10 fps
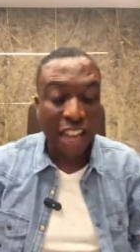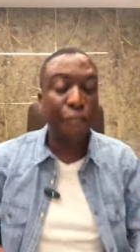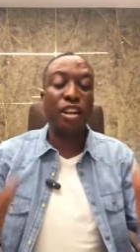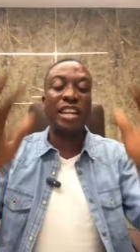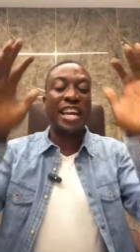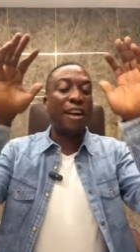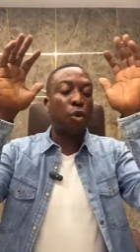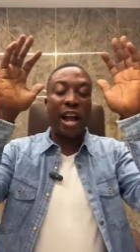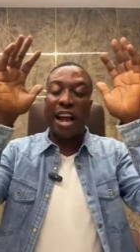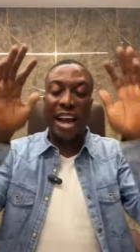Even
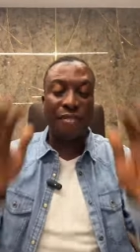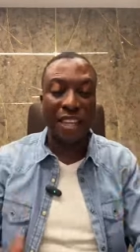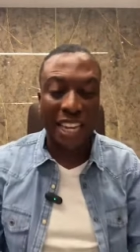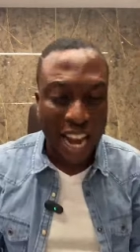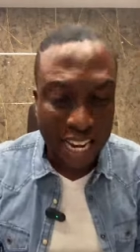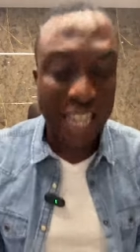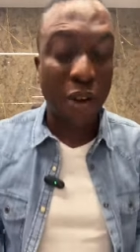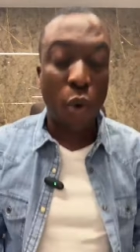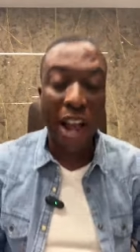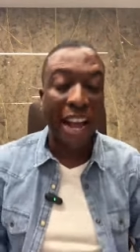here, where I am in
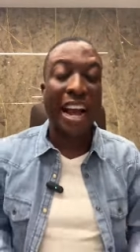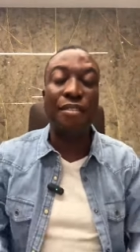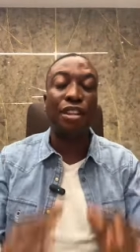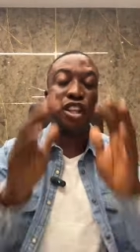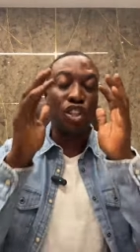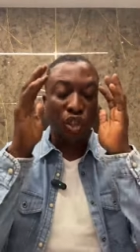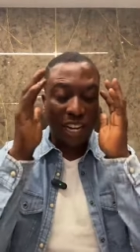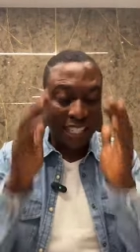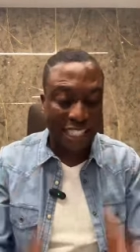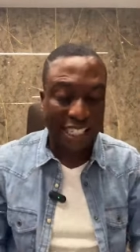Canada, where I am in the
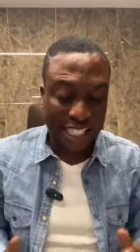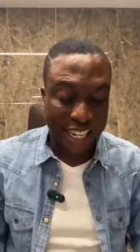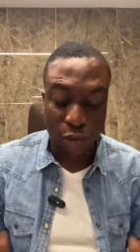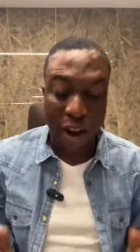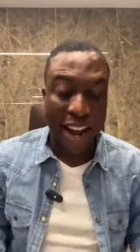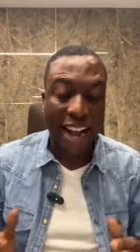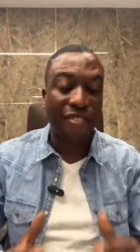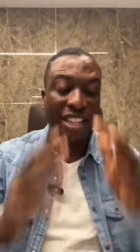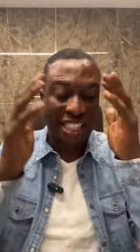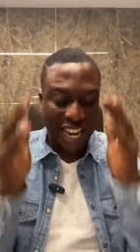United States,
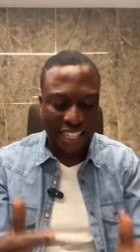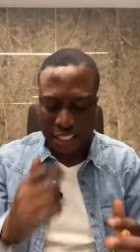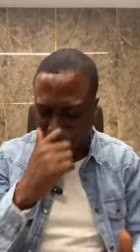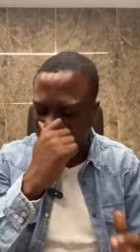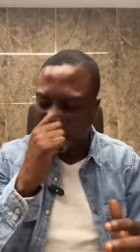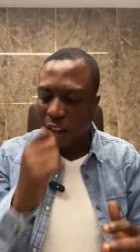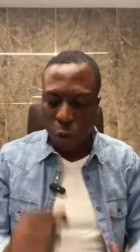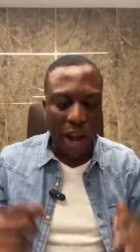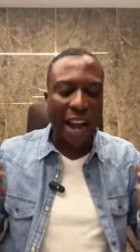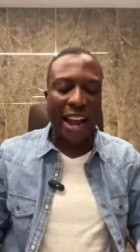where I am in Texas,
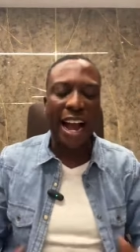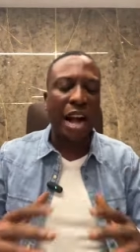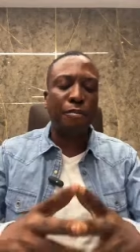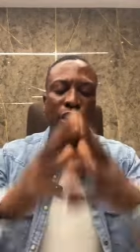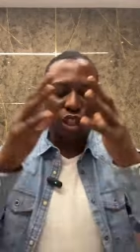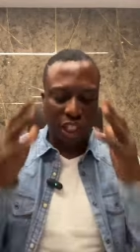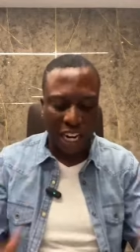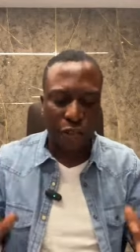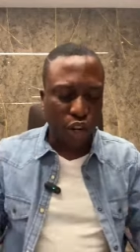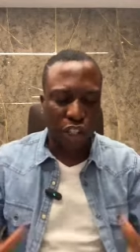where I am in
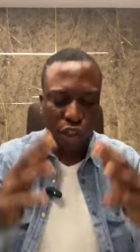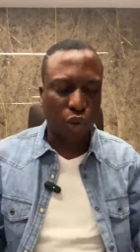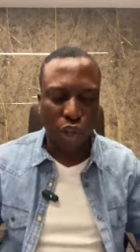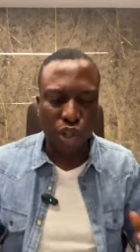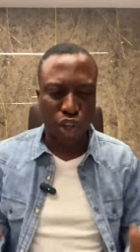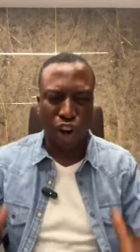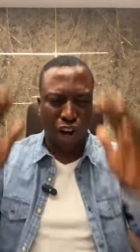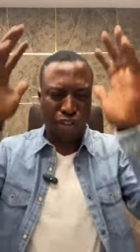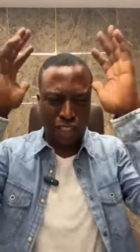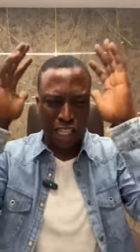Ontario, in Toronto,
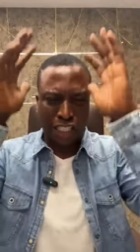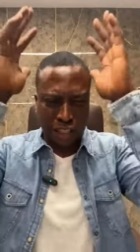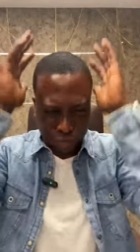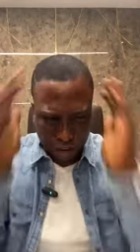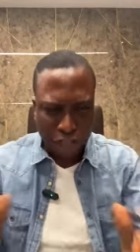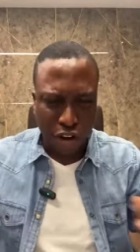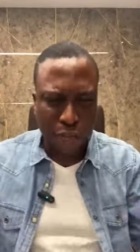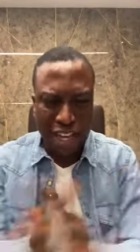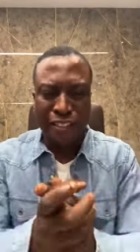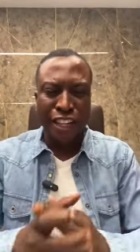all seasons
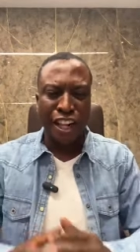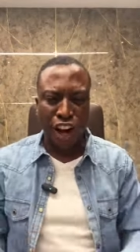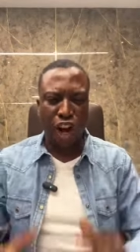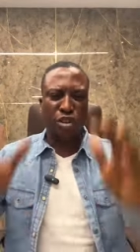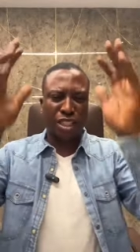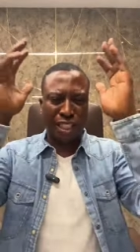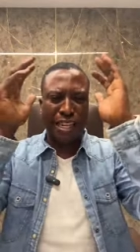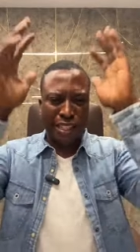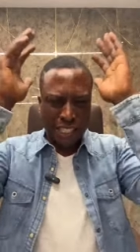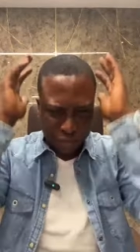favor me. All
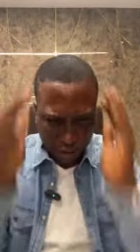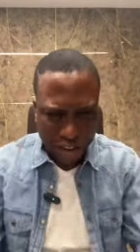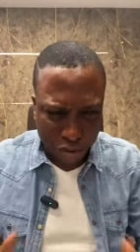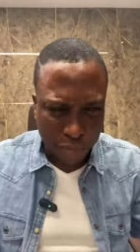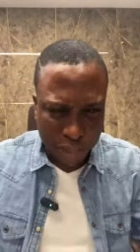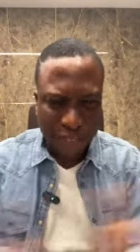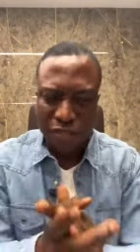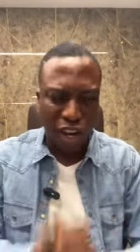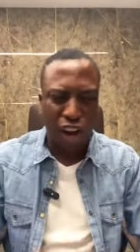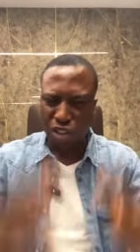seasons favor
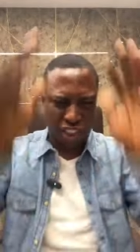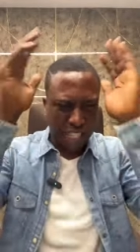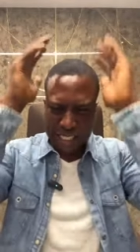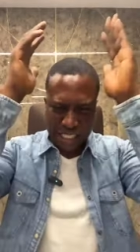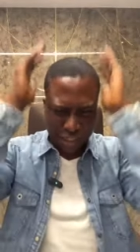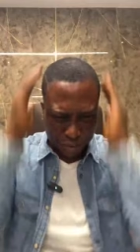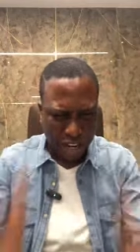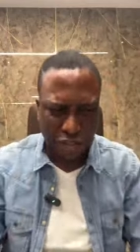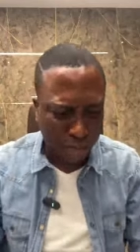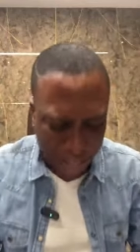me. All seasons
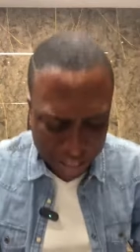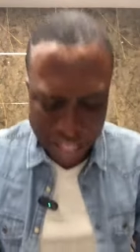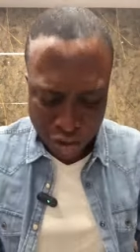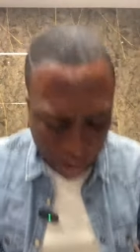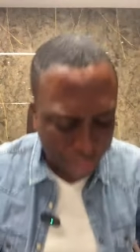favor me.